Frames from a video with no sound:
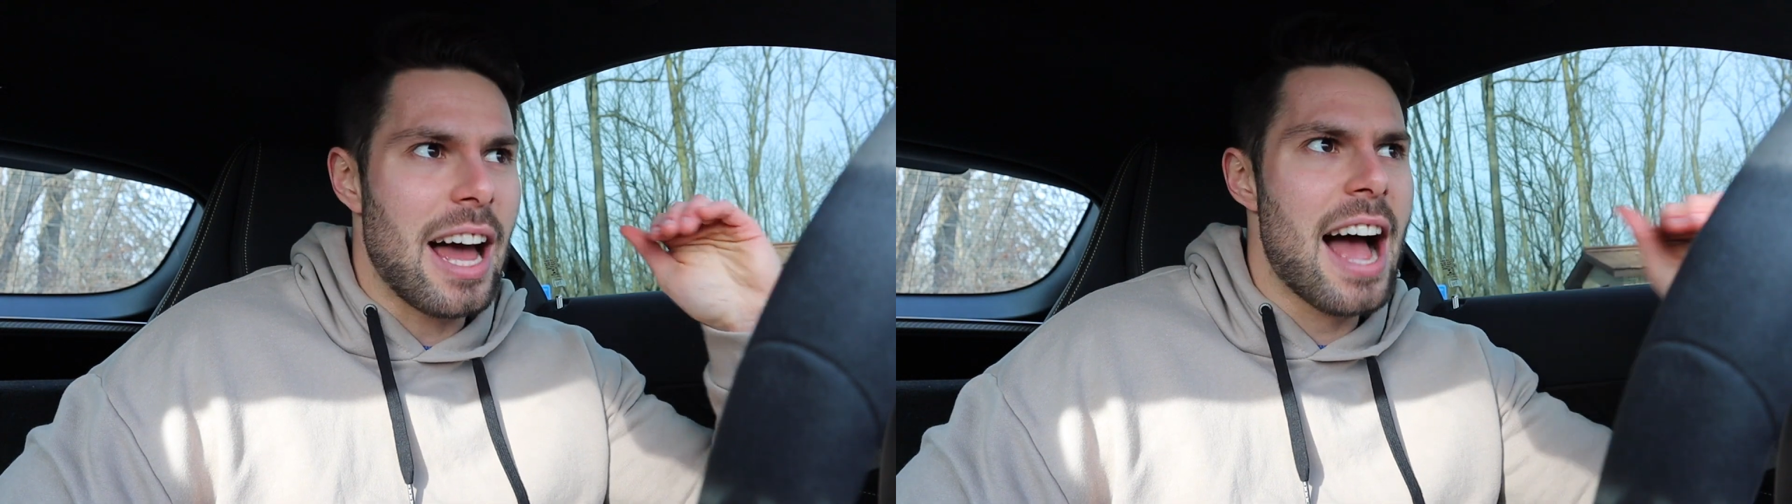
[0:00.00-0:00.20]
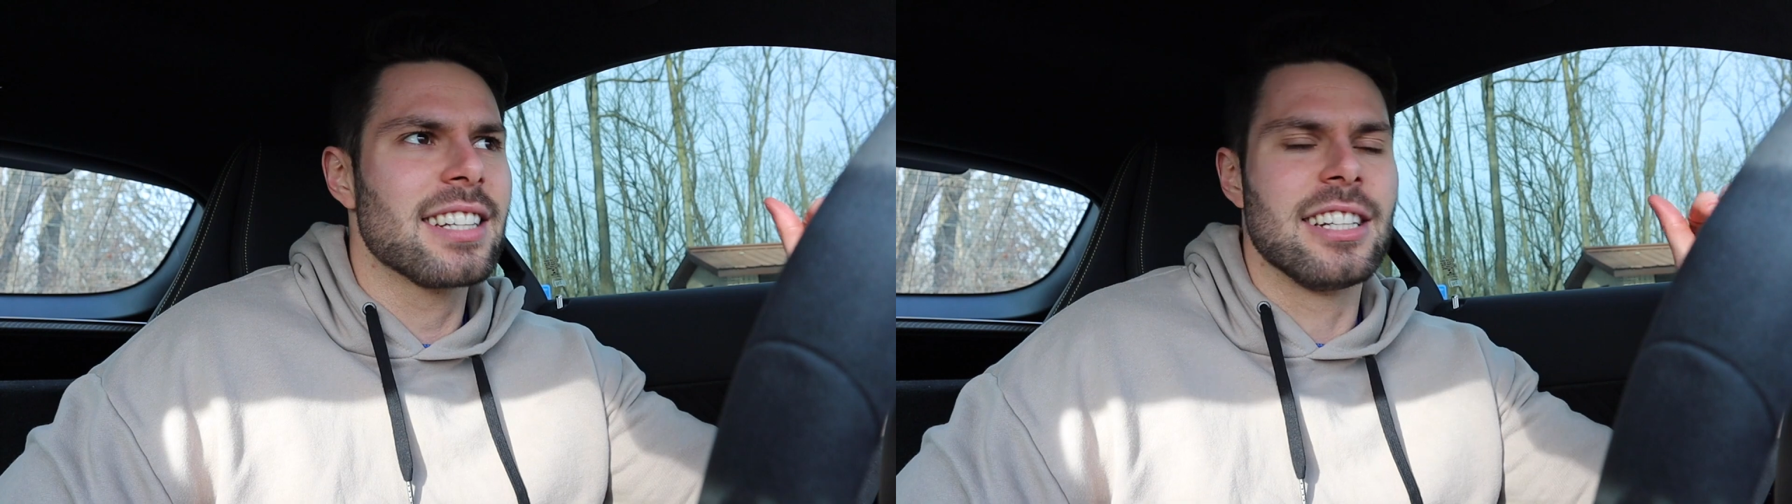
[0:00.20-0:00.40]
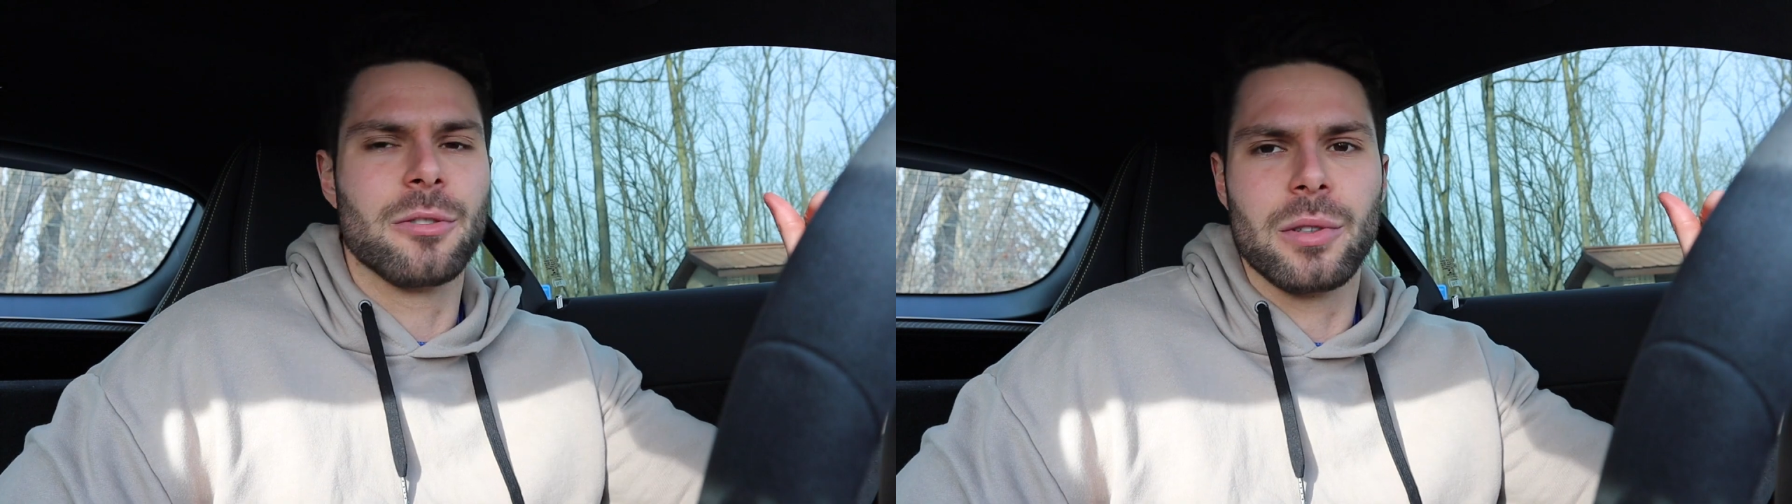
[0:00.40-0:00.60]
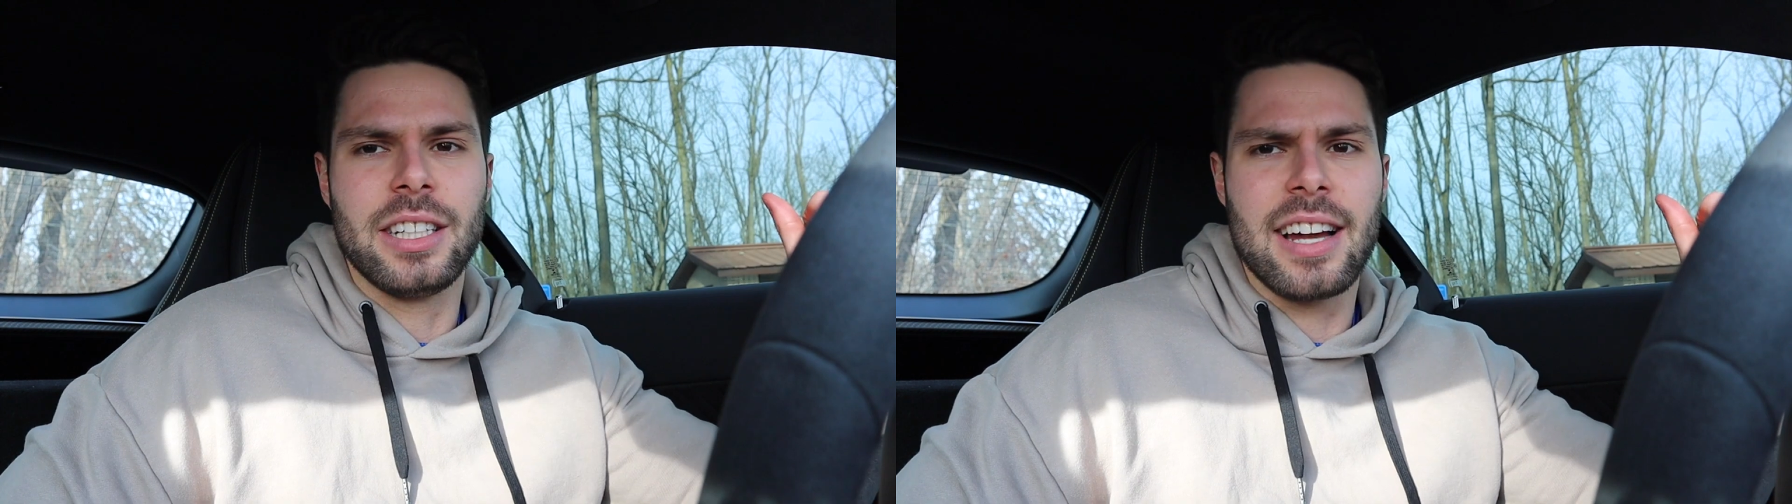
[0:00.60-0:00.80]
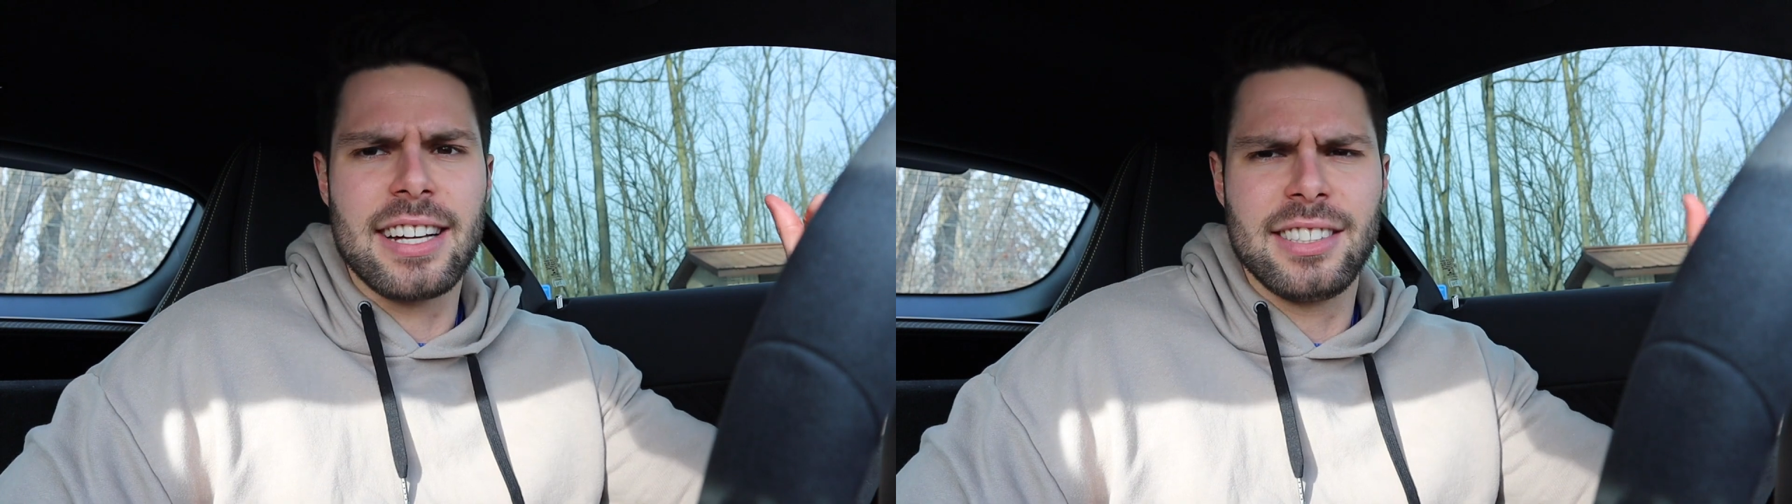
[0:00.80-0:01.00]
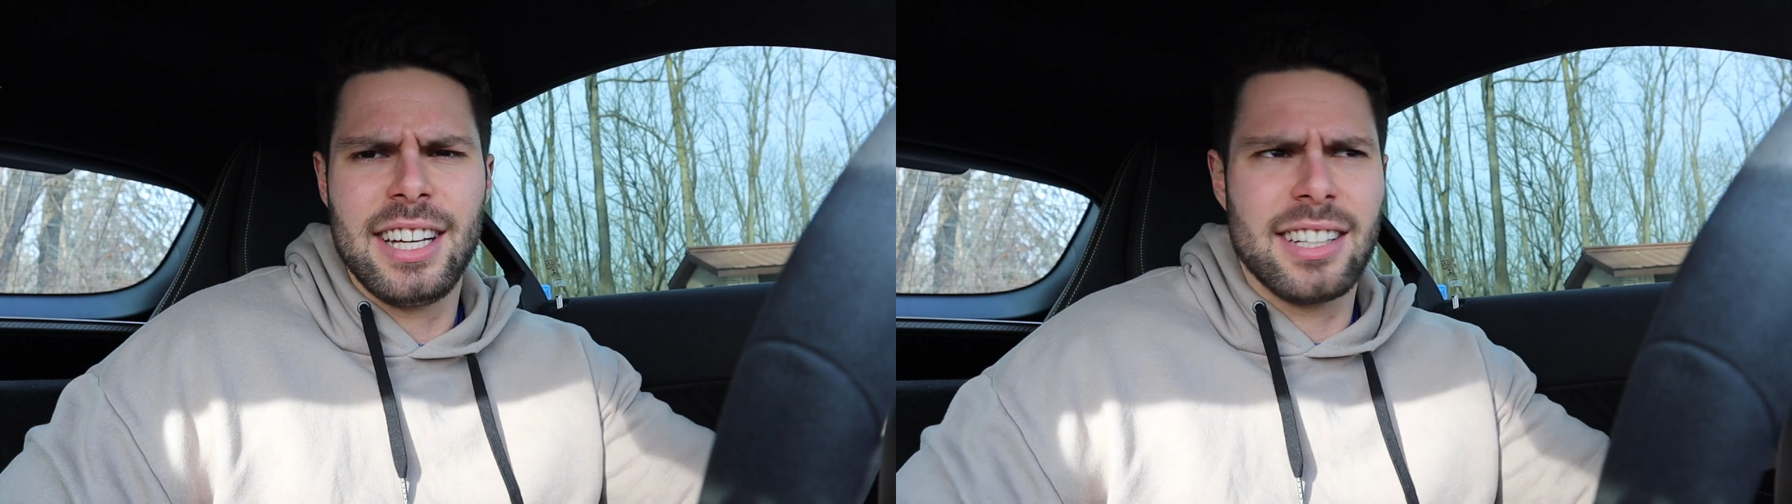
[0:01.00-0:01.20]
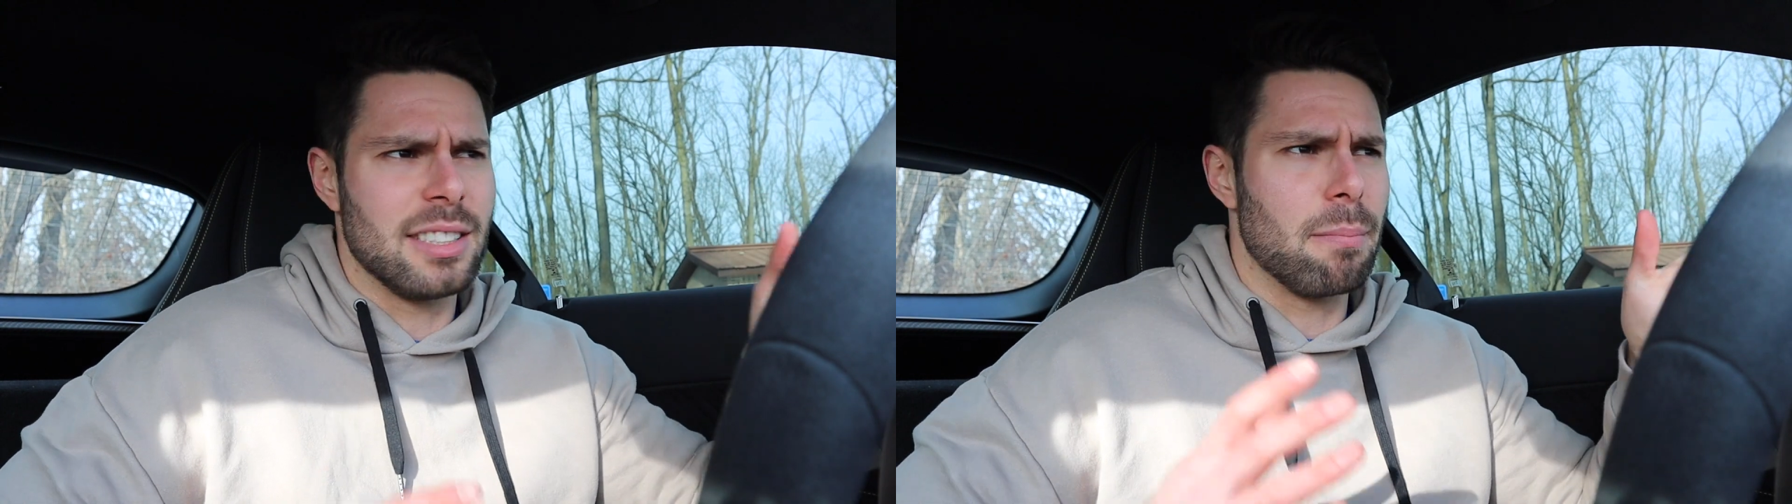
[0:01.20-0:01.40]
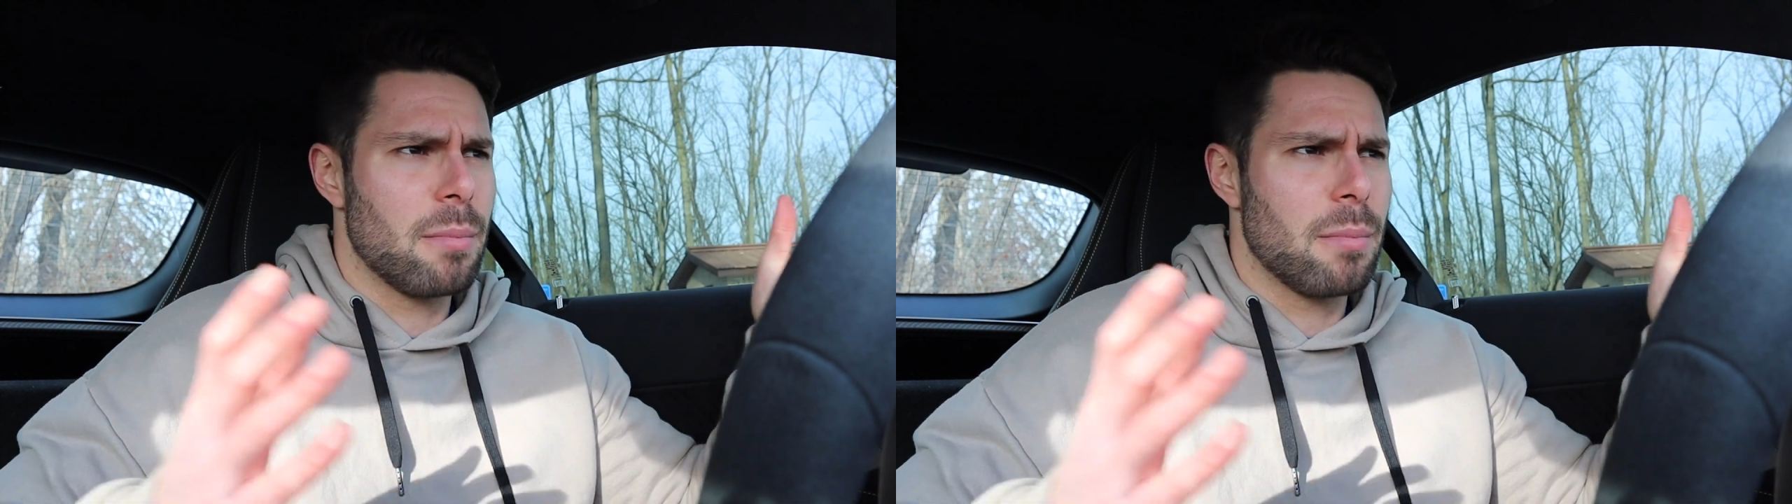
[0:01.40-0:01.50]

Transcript: accents really nicely, because the